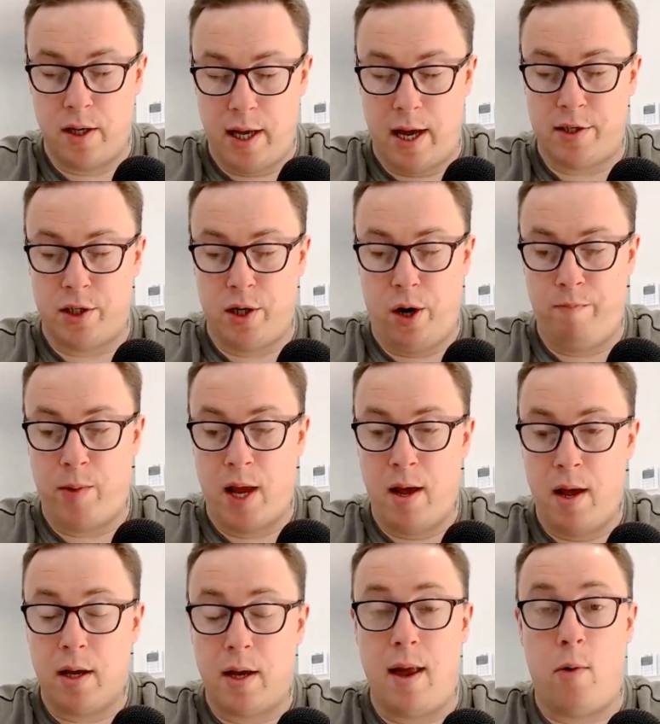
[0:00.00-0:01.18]
Yeah, so
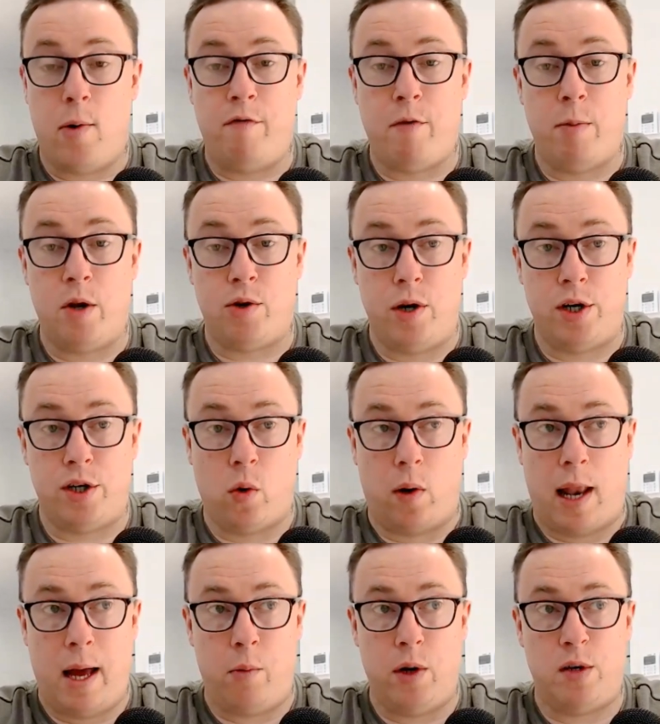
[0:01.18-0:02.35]
get away from the traditional
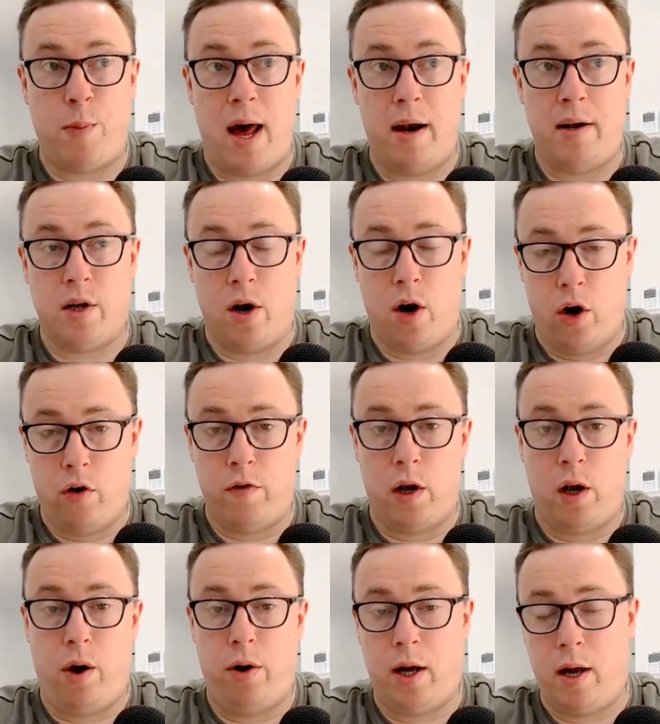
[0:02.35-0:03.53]
language patterns and
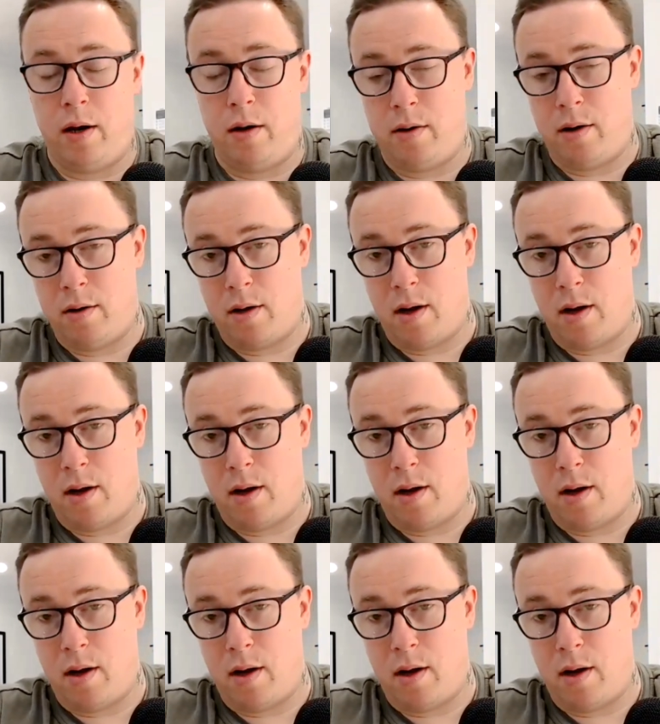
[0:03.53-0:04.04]
overloading and